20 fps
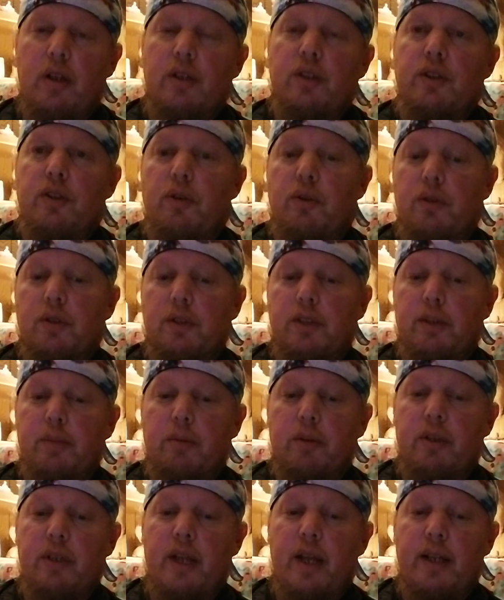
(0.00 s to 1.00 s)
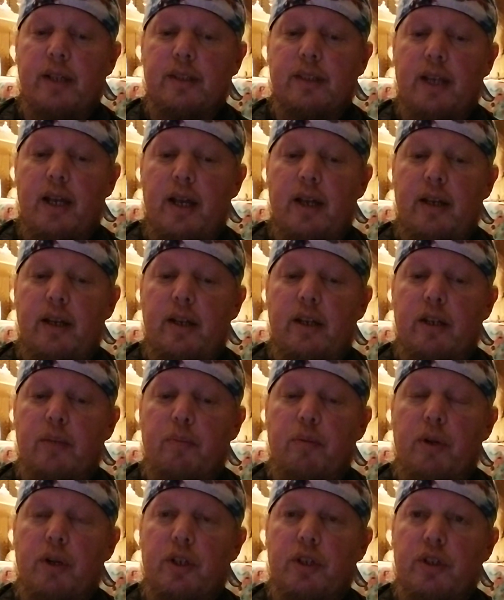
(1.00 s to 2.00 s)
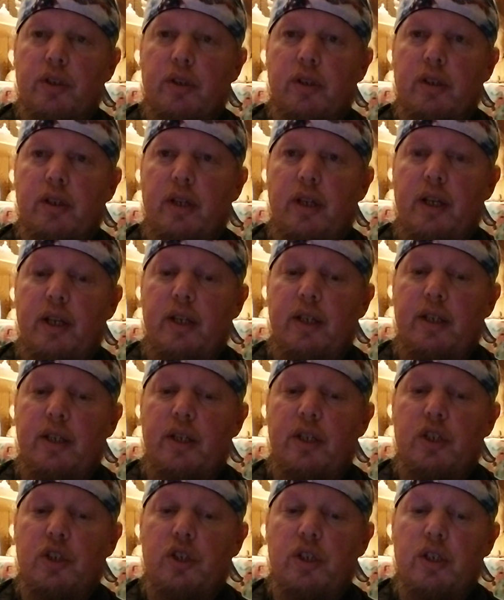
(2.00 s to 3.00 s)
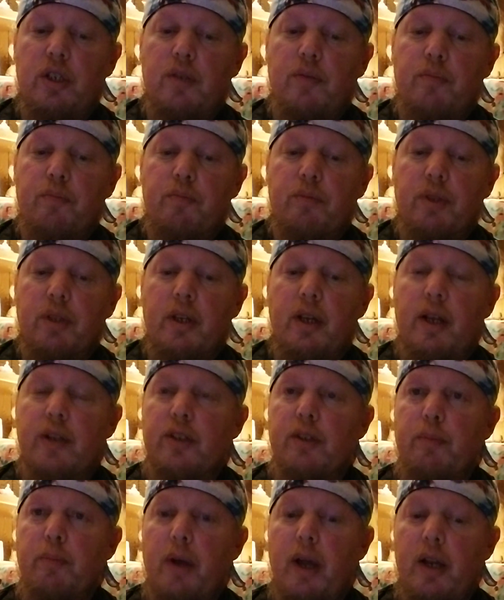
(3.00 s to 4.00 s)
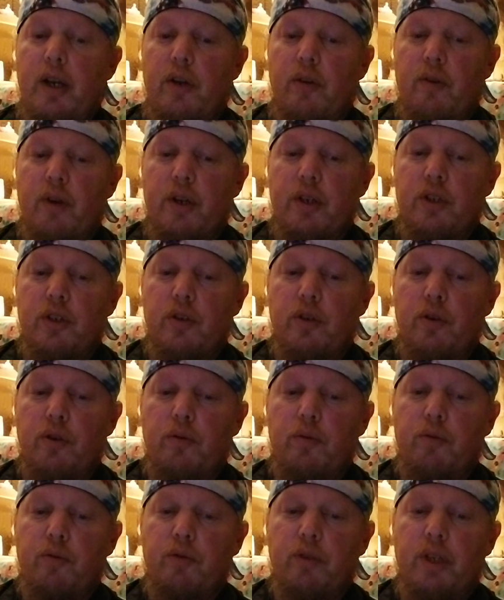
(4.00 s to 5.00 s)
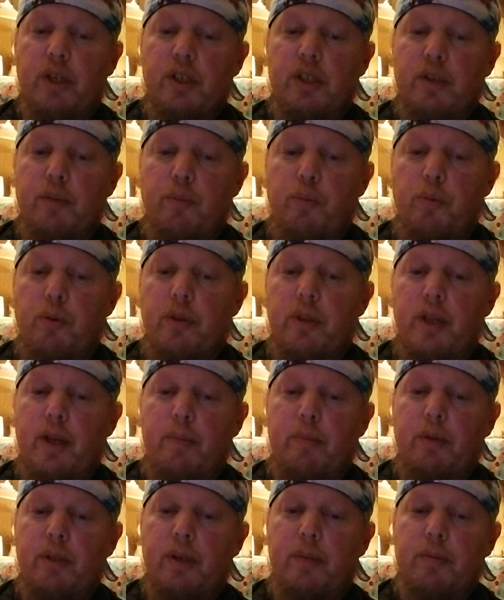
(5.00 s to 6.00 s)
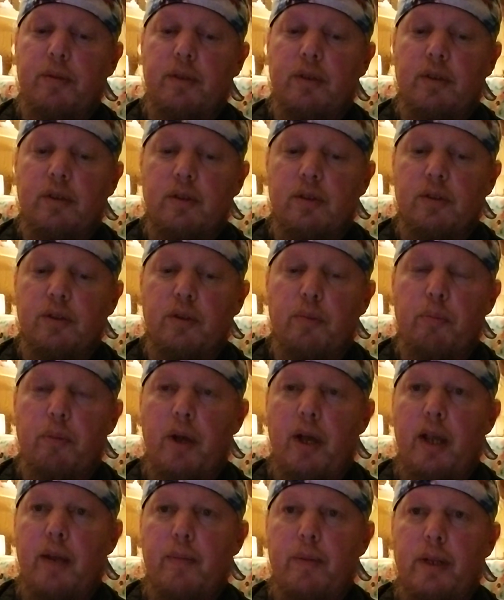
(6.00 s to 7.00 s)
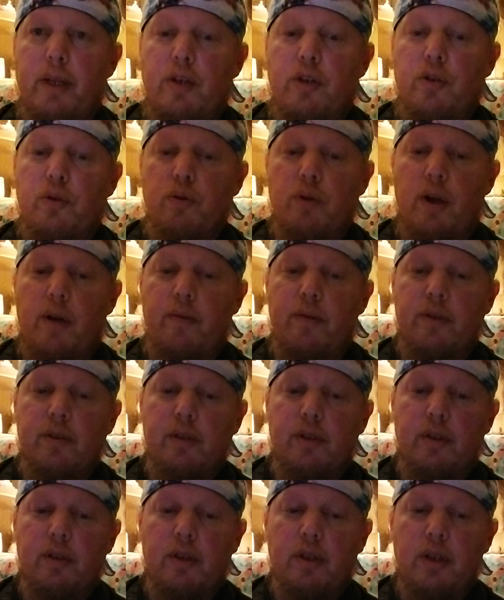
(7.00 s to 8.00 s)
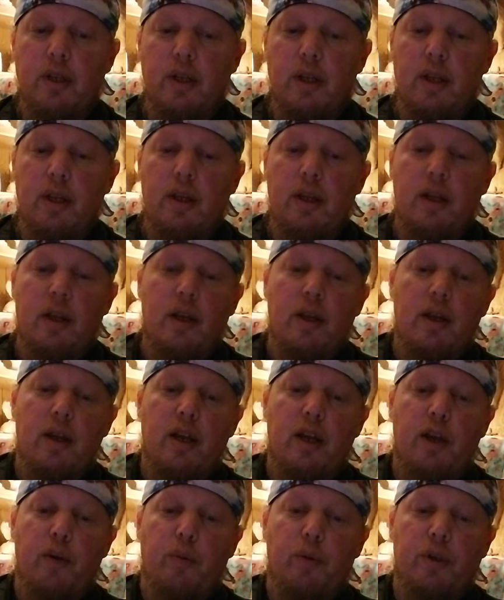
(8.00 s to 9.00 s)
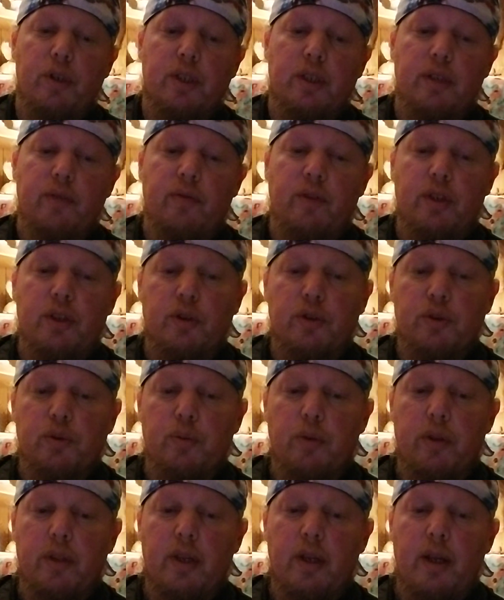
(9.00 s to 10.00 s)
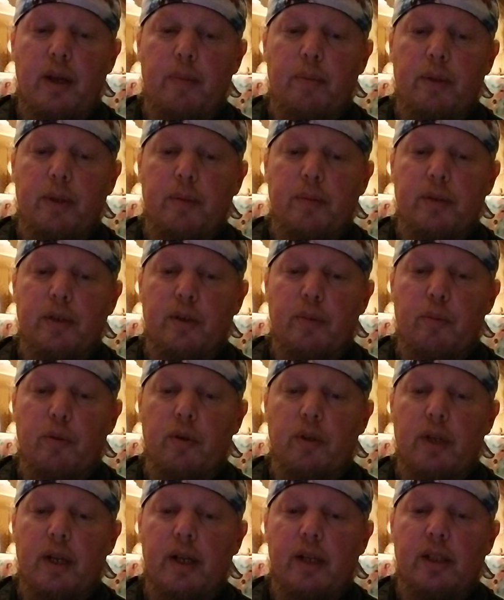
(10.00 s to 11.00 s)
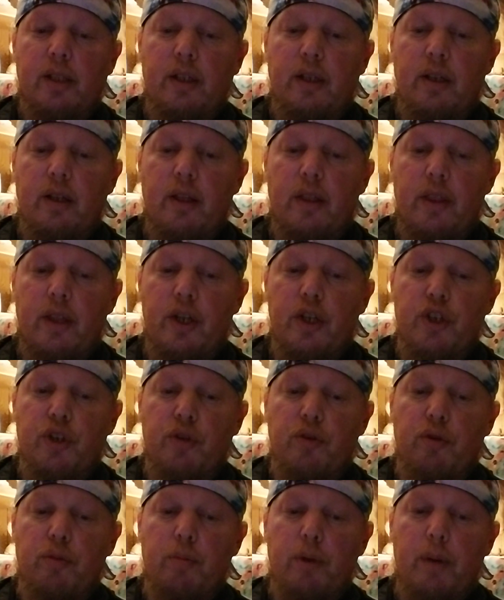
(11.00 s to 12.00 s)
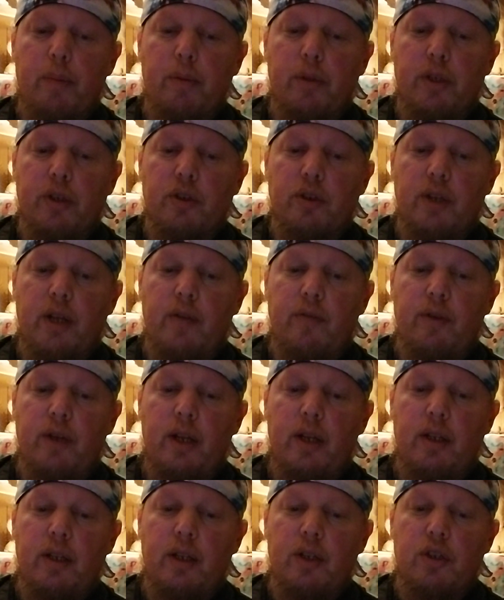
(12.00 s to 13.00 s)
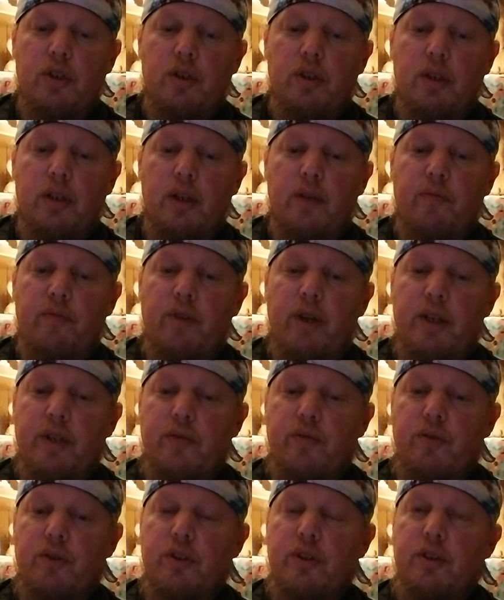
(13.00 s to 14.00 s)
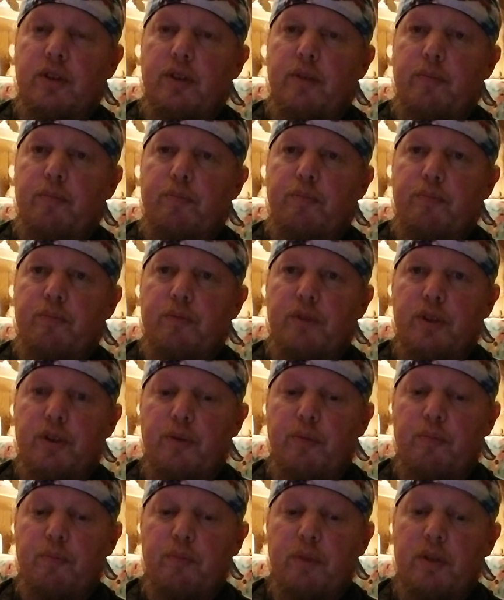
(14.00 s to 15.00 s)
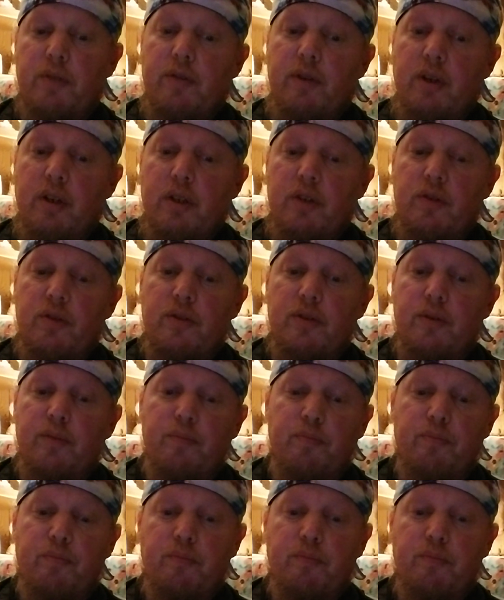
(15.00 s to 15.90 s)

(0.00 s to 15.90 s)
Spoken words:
So, similar to anxiety and depression, ADHD has a bidirectional relationship with epilepsy. So, bi meaning 2, obviously, in which individuals with epilepsy are more likely than general population to have ADHD and vice versa. So that's very interesting.